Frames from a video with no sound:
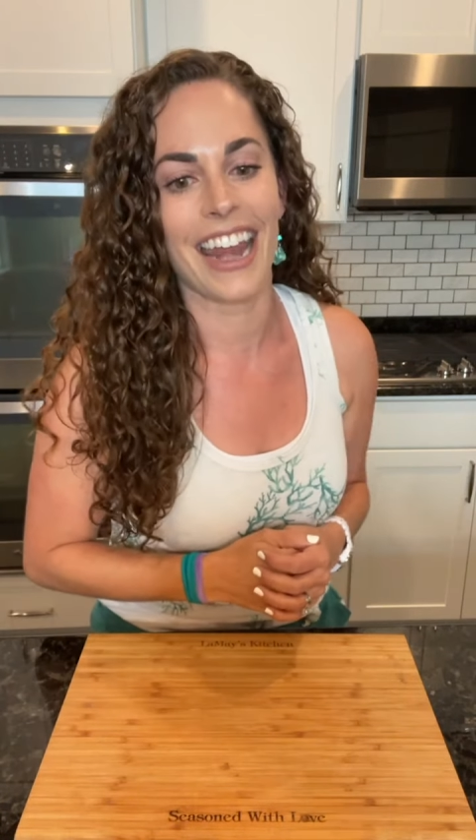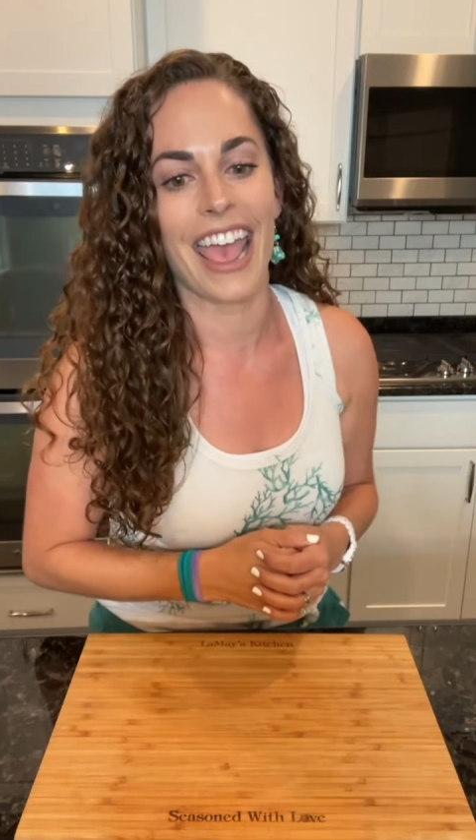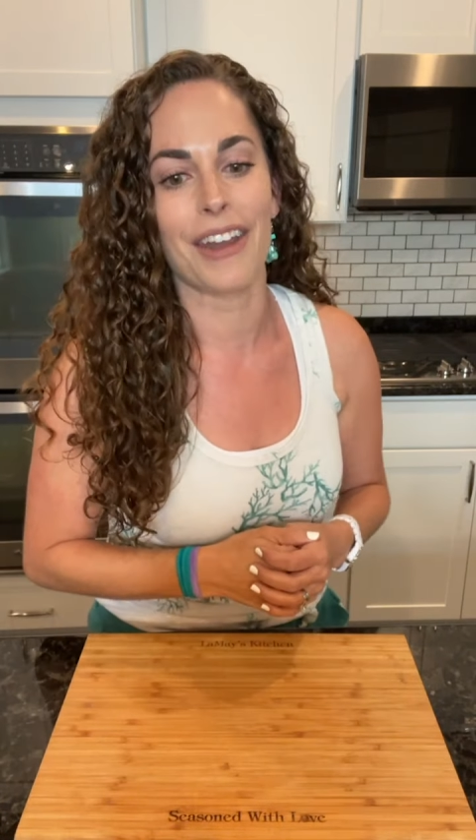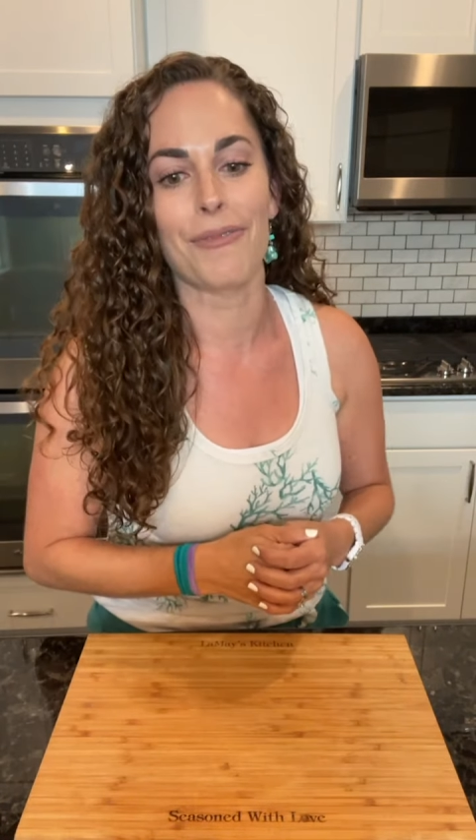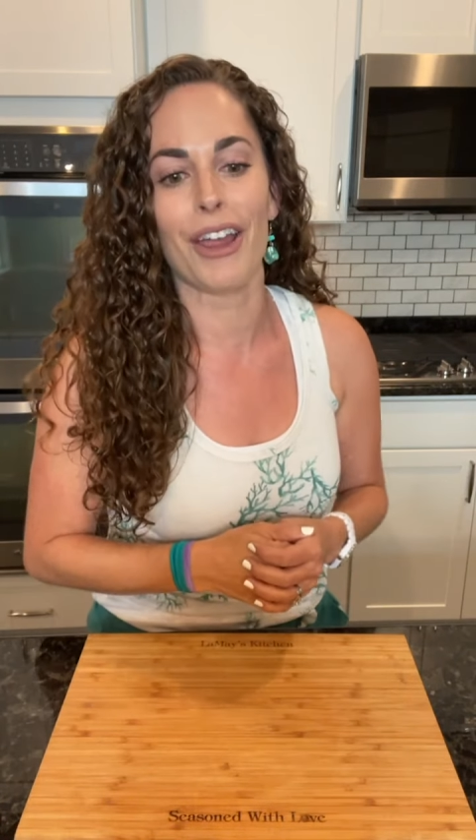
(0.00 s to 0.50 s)

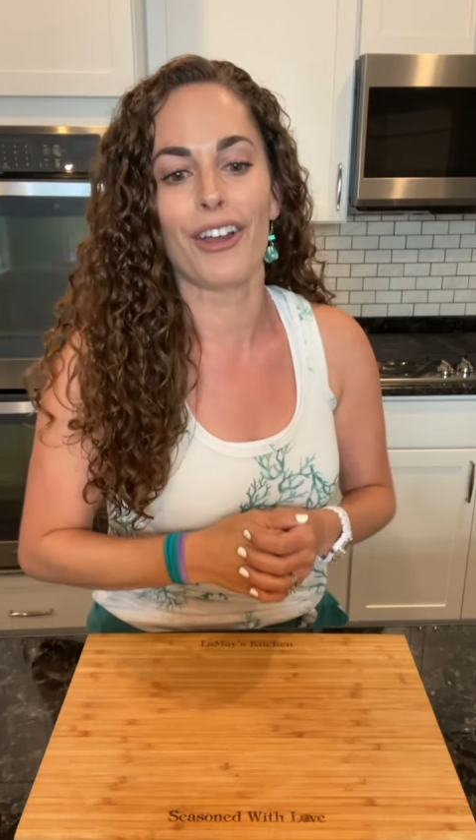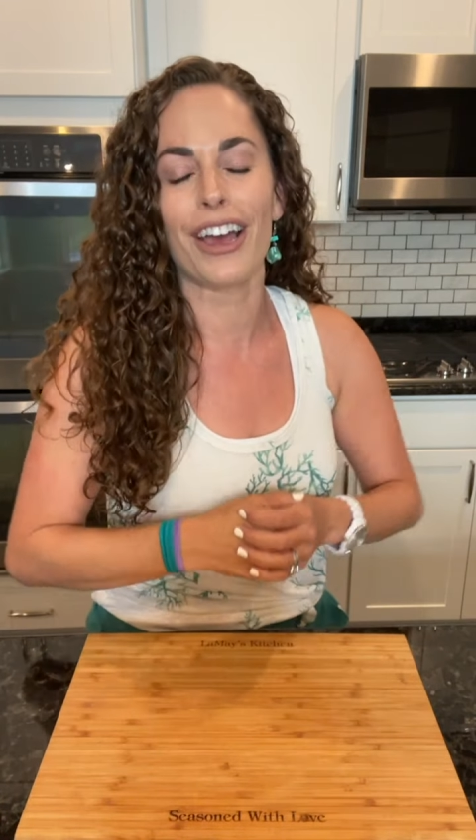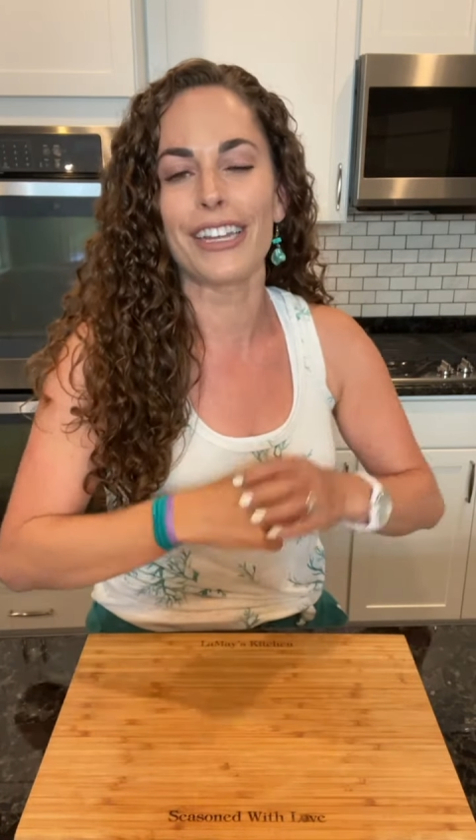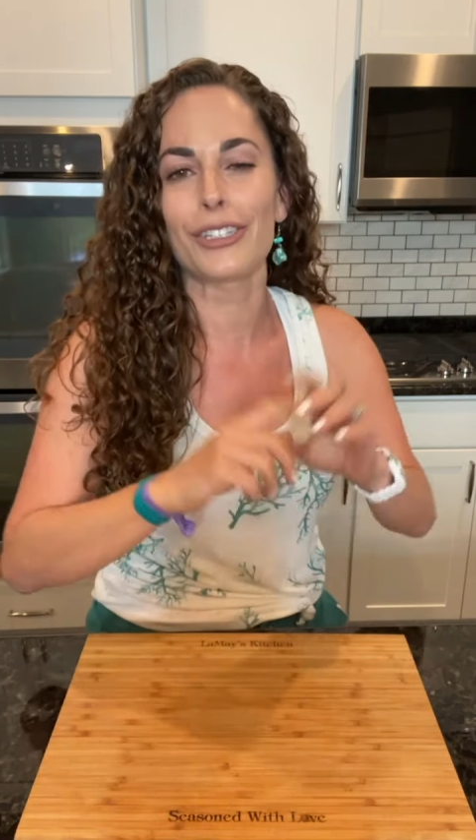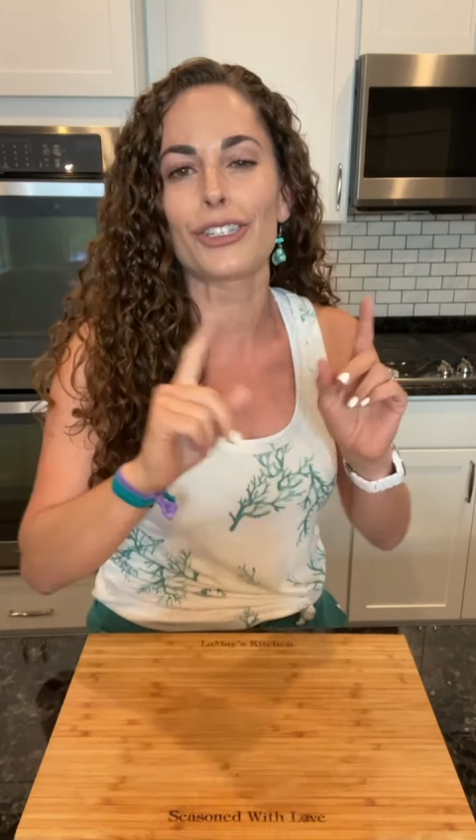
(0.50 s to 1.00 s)
and we are
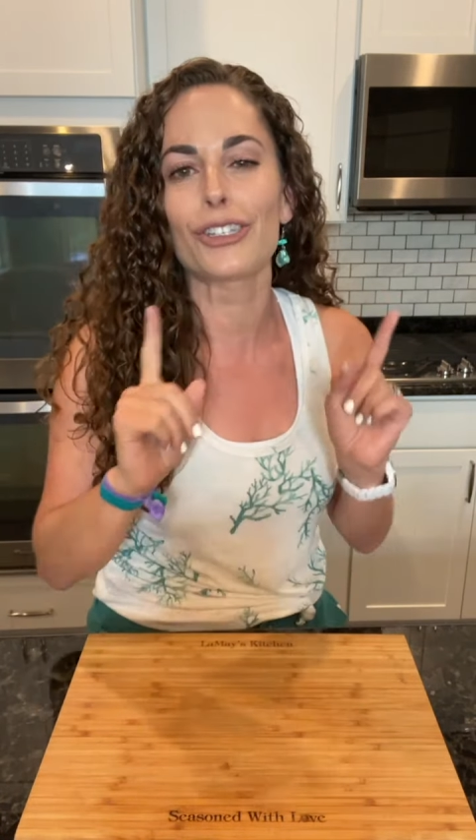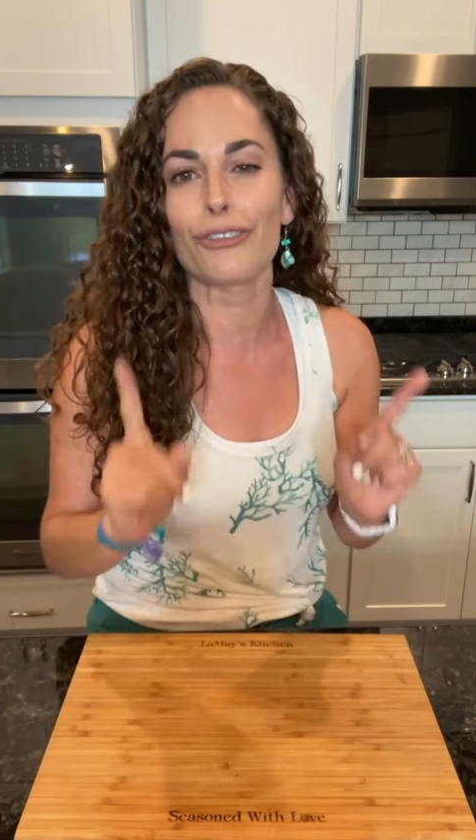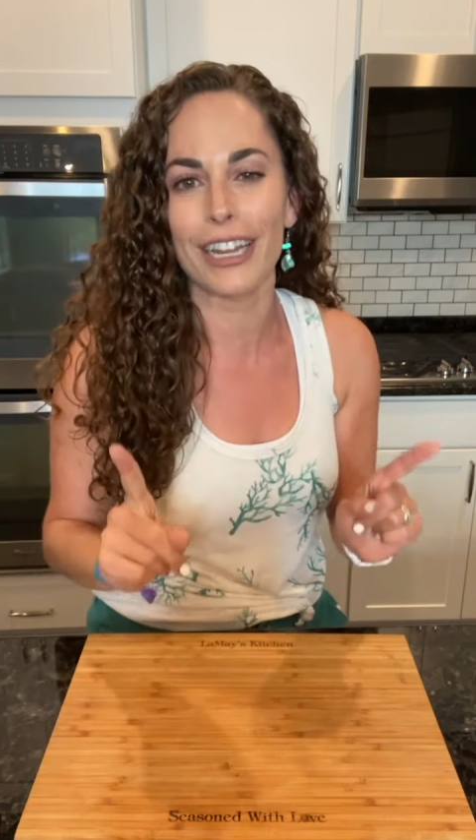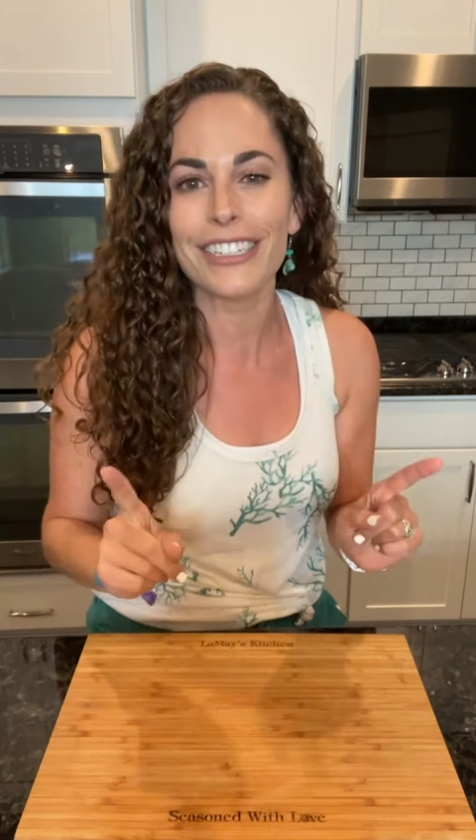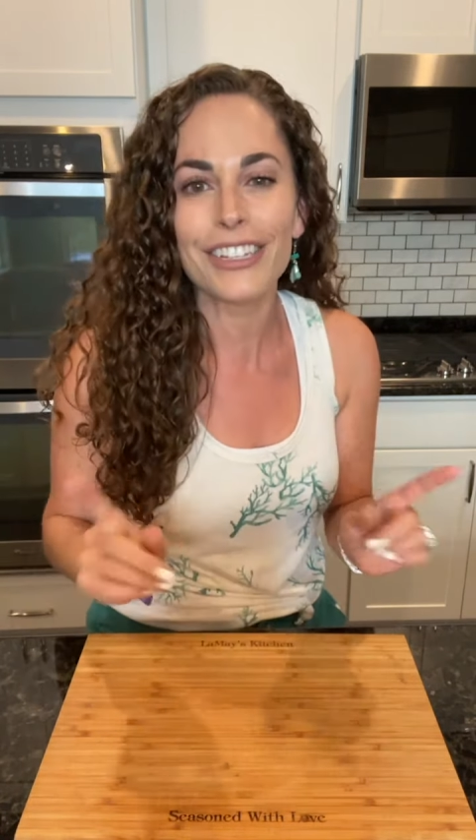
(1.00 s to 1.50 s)
cutting
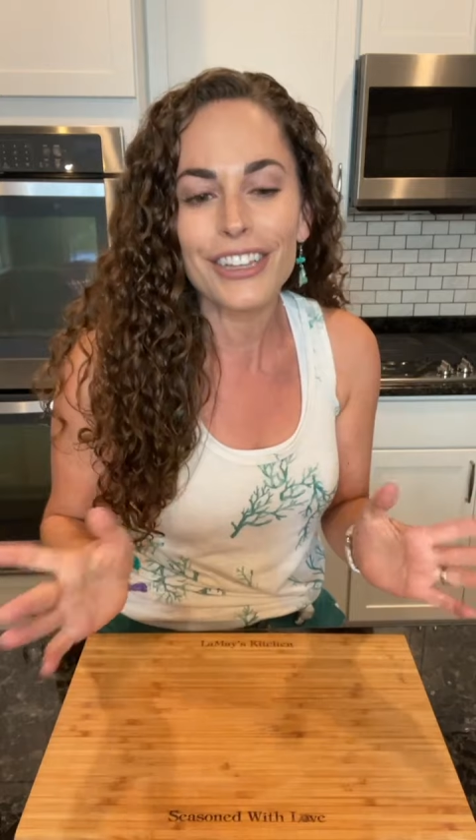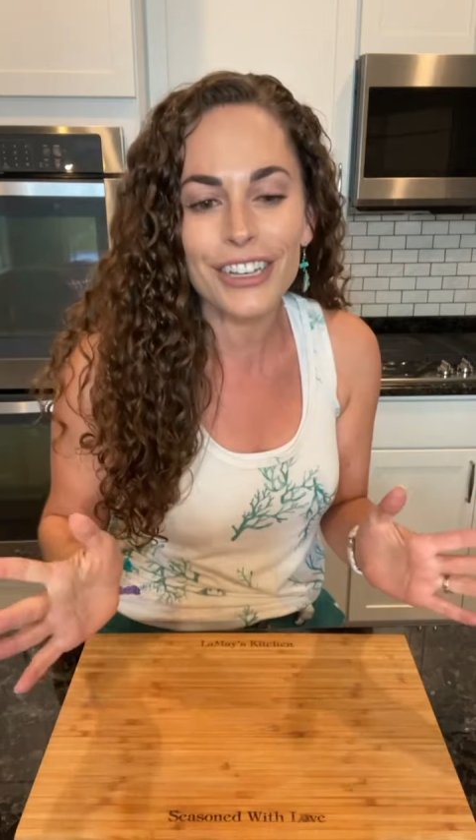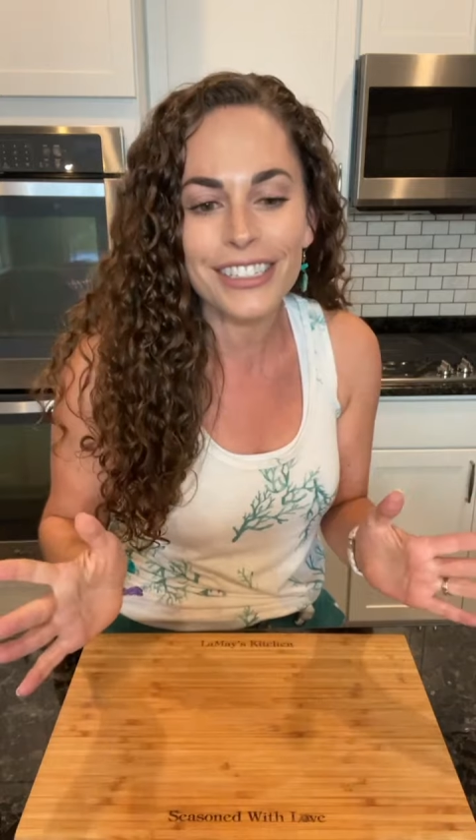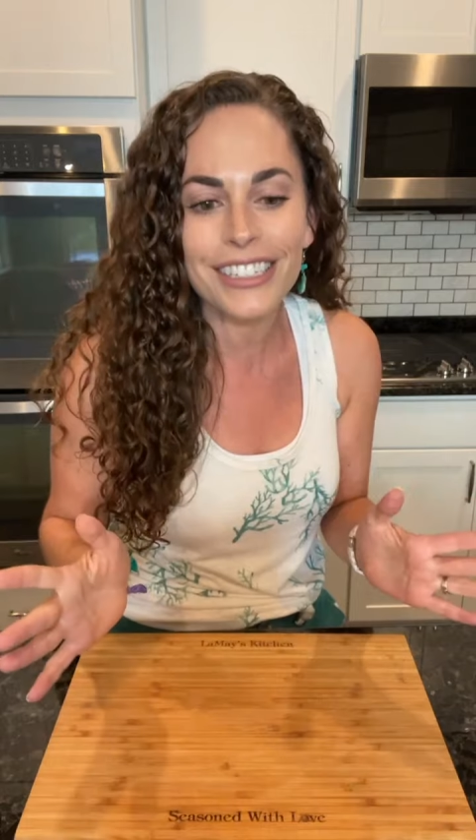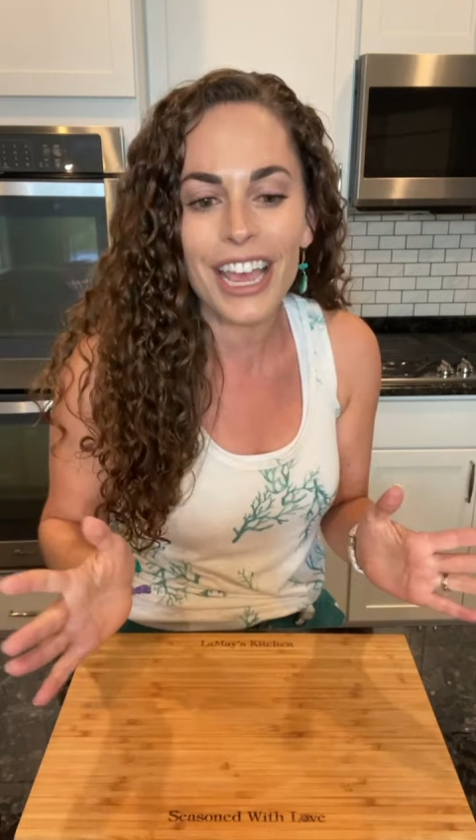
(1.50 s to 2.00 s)
straight to the good
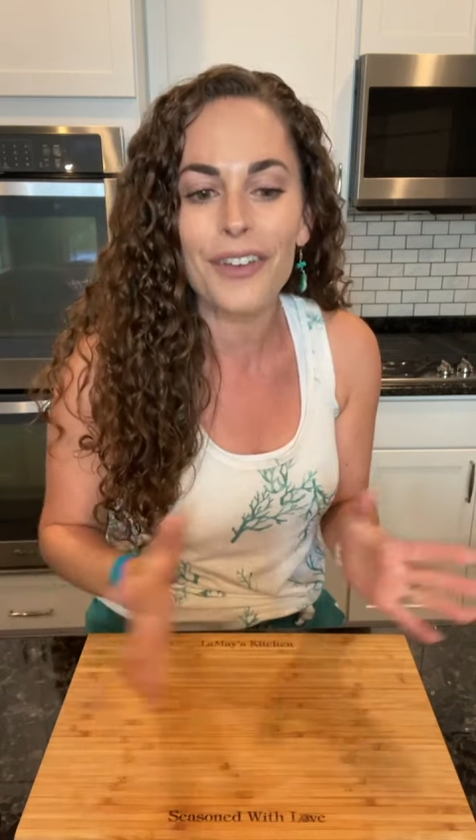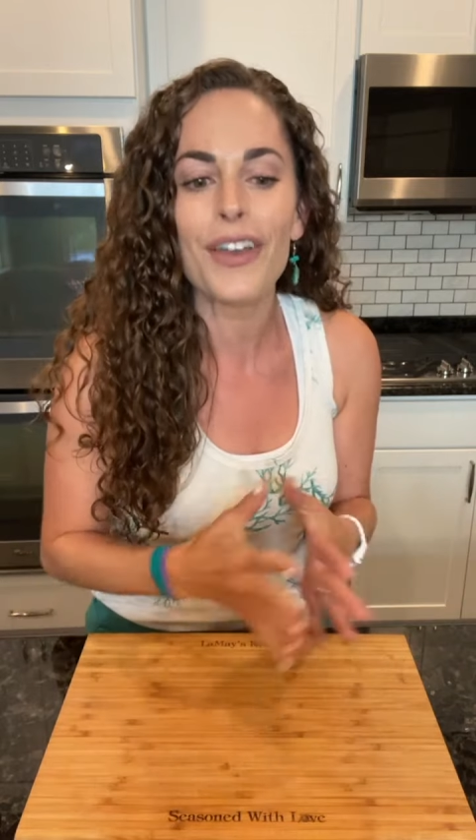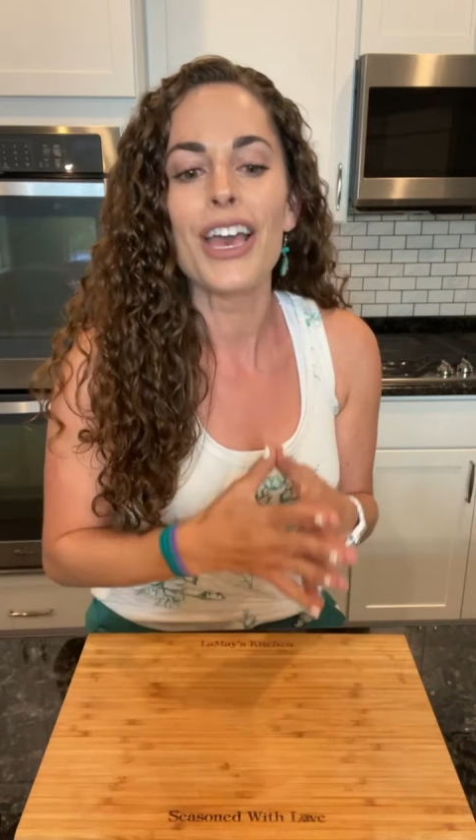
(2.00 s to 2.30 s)
stuff.